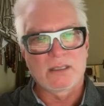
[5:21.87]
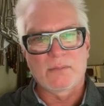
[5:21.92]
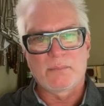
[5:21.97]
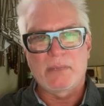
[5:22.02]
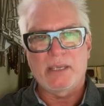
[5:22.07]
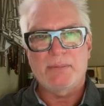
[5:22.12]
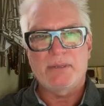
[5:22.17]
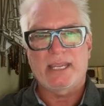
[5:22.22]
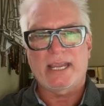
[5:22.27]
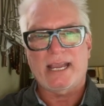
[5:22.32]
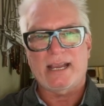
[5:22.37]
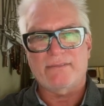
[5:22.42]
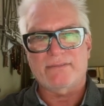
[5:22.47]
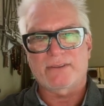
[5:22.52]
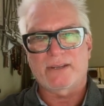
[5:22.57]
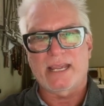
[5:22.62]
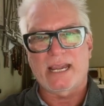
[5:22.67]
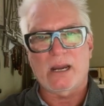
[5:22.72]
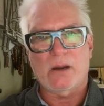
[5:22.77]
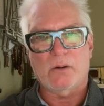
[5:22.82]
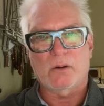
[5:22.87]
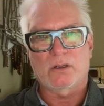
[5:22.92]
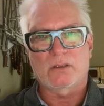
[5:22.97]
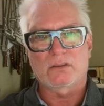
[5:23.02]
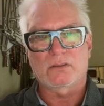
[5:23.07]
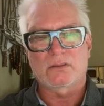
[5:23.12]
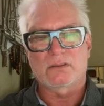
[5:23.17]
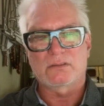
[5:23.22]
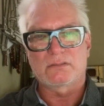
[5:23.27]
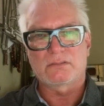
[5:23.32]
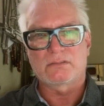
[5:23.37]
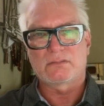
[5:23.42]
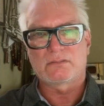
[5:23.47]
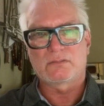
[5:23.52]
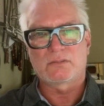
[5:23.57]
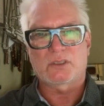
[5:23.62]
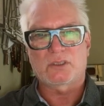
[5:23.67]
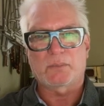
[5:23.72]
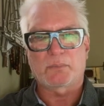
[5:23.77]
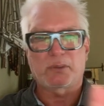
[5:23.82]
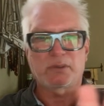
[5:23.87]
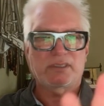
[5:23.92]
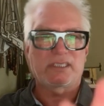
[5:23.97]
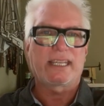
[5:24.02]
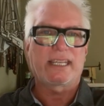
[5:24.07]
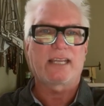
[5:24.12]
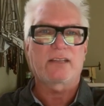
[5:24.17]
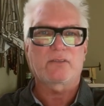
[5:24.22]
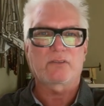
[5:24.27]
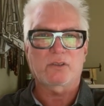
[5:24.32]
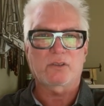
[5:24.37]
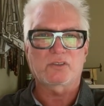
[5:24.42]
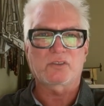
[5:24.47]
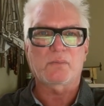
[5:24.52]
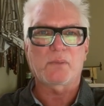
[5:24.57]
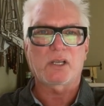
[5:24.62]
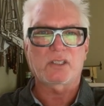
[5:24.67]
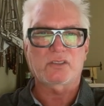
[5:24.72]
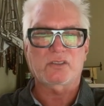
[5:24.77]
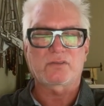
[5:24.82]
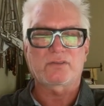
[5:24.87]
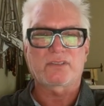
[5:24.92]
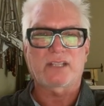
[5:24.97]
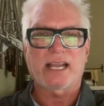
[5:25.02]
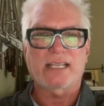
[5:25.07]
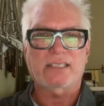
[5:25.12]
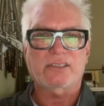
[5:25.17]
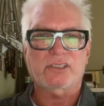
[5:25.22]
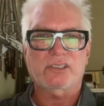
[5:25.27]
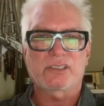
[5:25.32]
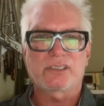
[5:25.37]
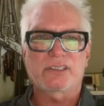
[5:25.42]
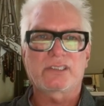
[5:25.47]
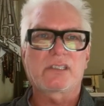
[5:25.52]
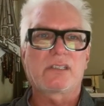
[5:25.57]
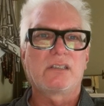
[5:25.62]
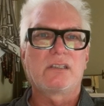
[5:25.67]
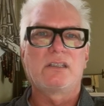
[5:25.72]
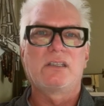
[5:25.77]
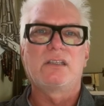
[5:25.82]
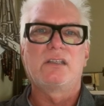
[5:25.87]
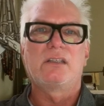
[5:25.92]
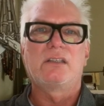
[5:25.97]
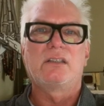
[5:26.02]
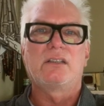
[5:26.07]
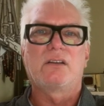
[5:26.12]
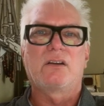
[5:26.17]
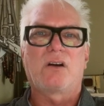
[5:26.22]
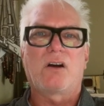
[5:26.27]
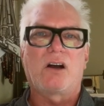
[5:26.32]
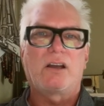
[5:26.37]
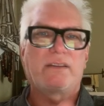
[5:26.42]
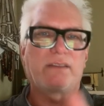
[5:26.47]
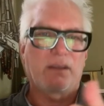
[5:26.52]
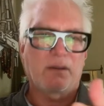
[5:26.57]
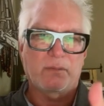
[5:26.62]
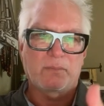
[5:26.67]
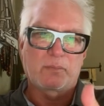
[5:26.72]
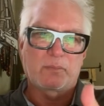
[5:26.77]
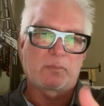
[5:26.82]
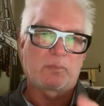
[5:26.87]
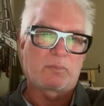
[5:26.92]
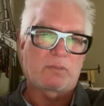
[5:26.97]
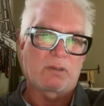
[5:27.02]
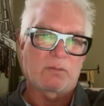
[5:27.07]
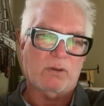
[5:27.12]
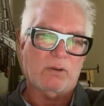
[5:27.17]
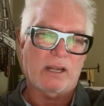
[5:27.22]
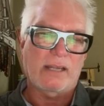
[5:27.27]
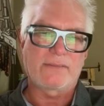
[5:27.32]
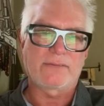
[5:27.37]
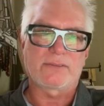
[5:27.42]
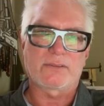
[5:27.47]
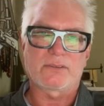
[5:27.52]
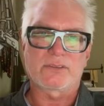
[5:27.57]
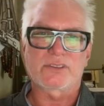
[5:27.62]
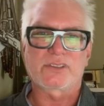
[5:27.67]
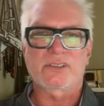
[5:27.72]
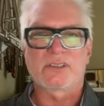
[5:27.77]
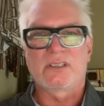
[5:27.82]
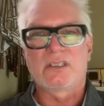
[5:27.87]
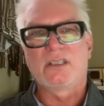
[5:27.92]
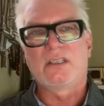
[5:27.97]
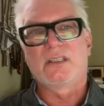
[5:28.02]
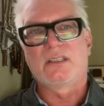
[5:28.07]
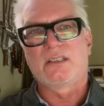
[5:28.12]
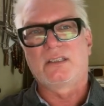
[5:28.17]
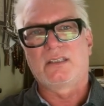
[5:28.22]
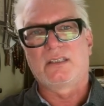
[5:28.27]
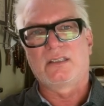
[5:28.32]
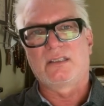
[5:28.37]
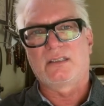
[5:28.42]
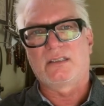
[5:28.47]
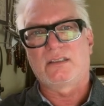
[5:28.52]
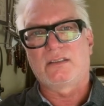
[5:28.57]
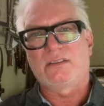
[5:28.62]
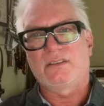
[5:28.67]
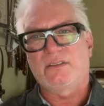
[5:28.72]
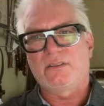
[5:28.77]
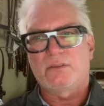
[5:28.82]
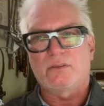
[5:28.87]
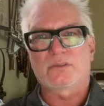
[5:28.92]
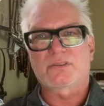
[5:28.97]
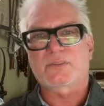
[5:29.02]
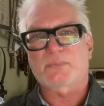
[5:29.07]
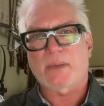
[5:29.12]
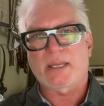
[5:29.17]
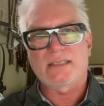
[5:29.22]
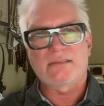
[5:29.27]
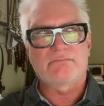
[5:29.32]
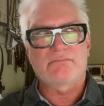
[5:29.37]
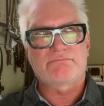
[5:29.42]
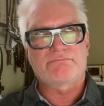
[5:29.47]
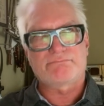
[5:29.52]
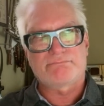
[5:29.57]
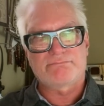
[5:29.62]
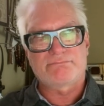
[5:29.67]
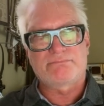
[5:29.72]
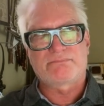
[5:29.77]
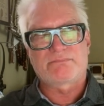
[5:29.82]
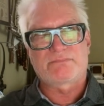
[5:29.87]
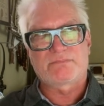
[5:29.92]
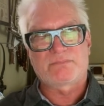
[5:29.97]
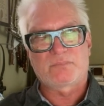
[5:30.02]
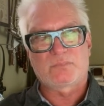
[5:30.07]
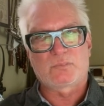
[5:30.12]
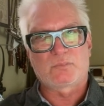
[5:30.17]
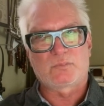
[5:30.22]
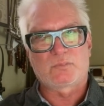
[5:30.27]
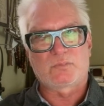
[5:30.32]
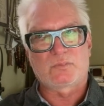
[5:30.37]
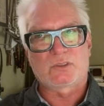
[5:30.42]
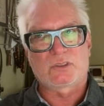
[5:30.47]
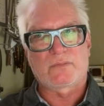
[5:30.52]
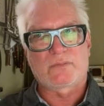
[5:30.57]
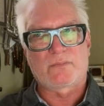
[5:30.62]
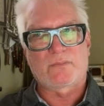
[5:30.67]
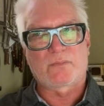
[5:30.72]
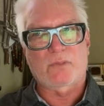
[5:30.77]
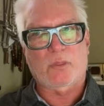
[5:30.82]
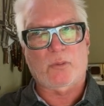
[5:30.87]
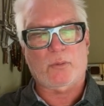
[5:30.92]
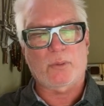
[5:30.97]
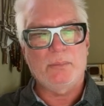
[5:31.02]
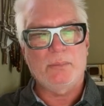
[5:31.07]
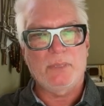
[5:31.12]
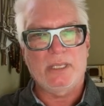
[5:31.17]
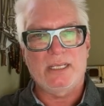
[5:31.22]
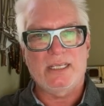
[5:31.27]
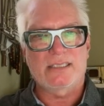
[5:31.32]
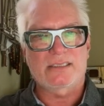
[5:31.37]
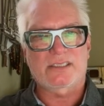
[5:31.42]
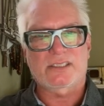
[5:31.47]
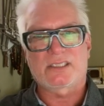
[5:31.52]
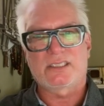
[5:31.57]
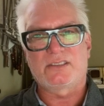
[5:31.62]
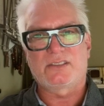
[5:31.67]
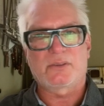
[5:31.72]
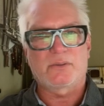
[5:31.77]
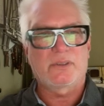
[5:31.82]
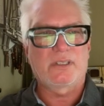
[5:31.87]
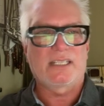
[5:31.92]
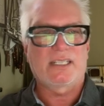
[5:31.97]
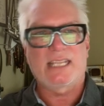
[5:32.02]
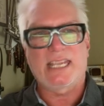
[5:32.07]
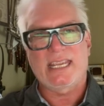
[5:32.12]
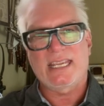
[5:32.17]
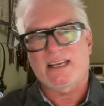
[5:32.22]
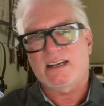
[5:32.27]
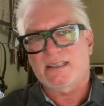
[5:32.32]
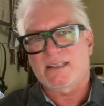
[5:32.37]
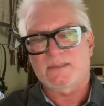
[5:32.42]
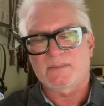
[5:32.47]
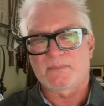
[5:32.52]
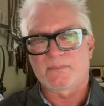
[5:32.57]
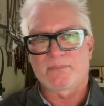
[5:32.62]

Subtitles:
maybe a half an hour to put together those muzzle flashes on the rifles, you'll spend 3 minutes to do it in AI.